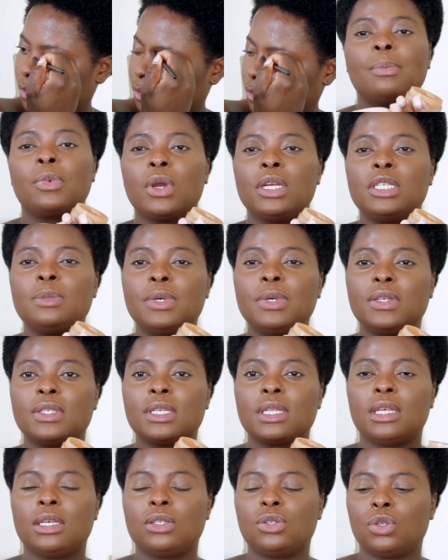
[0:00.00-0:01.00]
I'm going to be
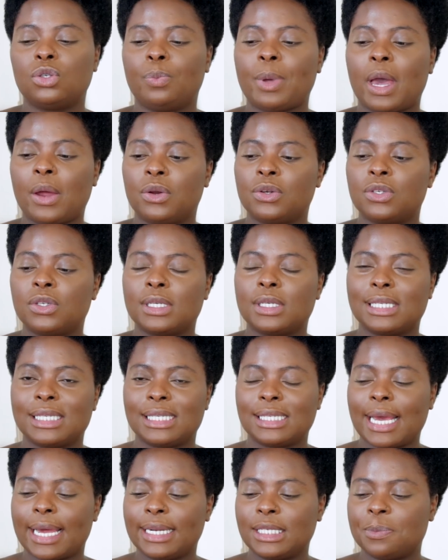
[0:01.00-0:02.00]
using these two powders to
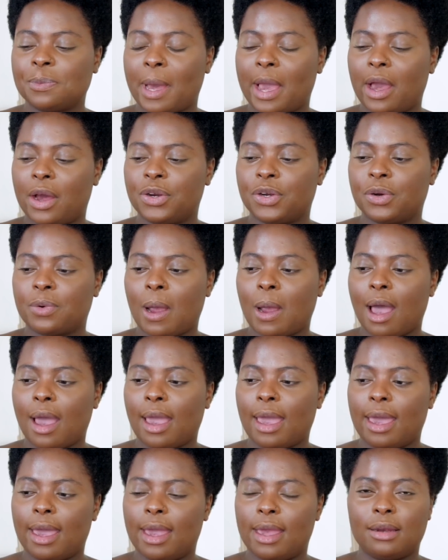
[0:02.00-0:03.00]
set my under
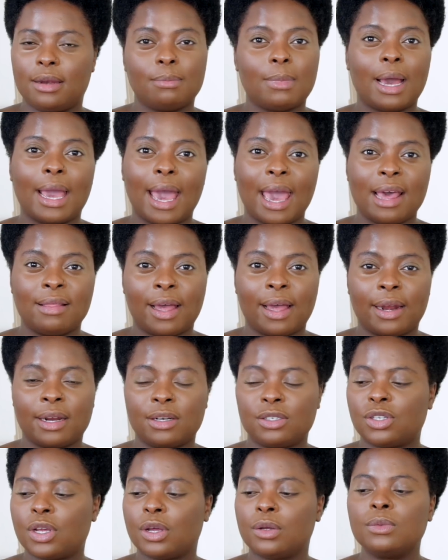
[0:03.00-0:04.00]
eye and my highlighted
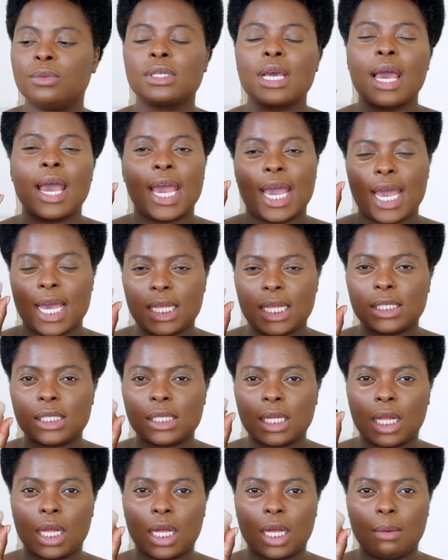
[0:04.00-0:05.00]
zones, and this is
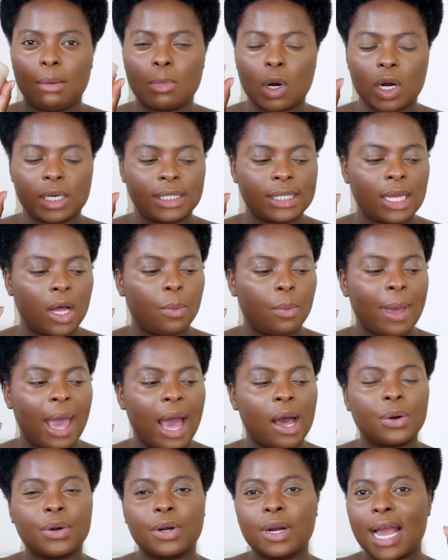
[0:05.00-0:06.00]
a Marcelle
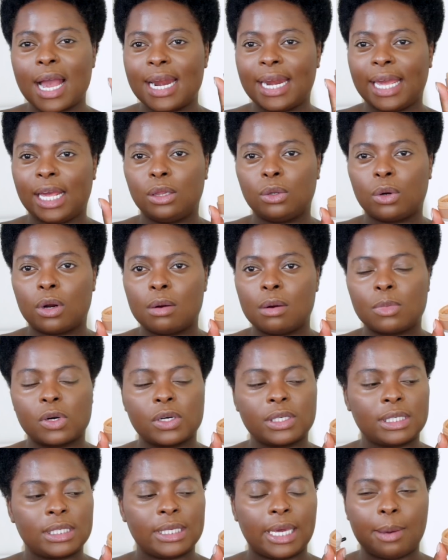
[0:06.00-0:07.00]
powder and a Laura
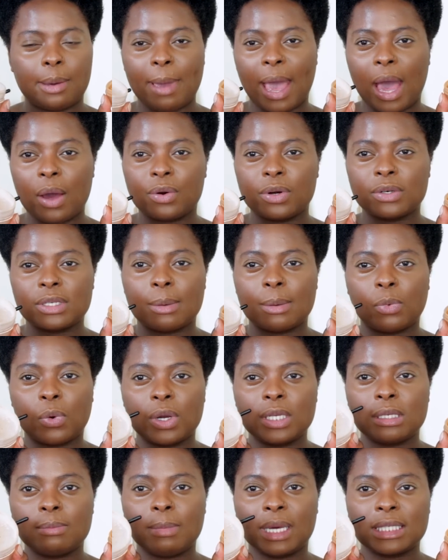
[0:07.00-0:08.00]
Mercier powder, so I'm going
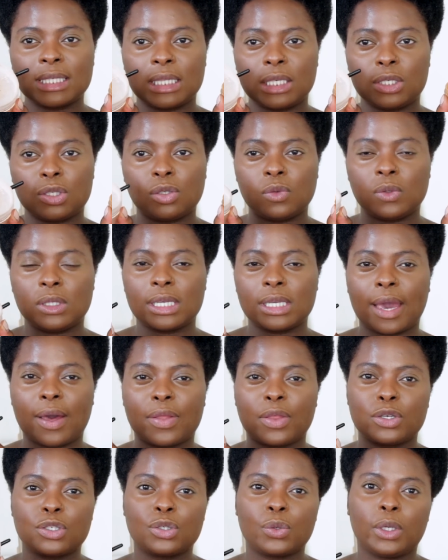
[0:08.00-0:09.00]
to mix these two
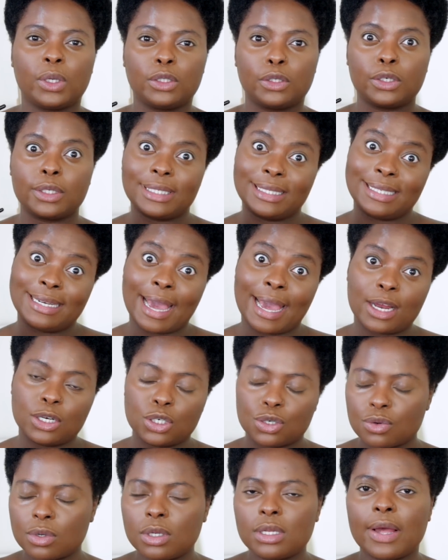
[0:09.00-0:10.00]
together so it looks
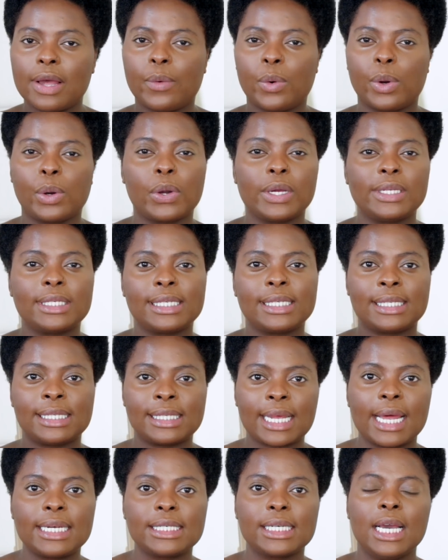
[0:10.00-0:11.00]
natural, and we're going to
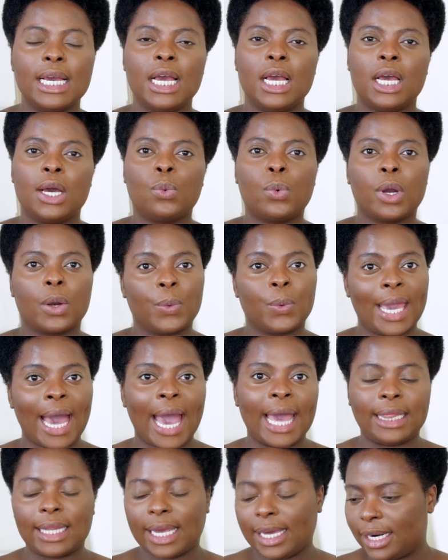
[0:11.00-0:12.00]
set where we
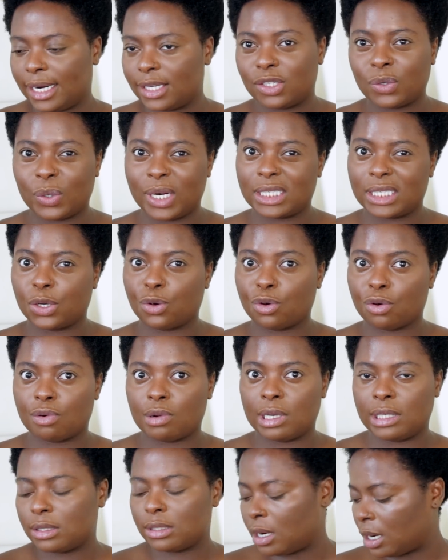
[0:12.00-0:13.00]
highlighted so it doesn't
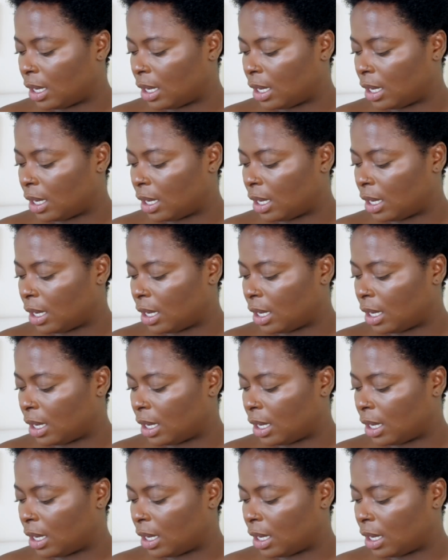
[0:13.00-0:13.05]
crease on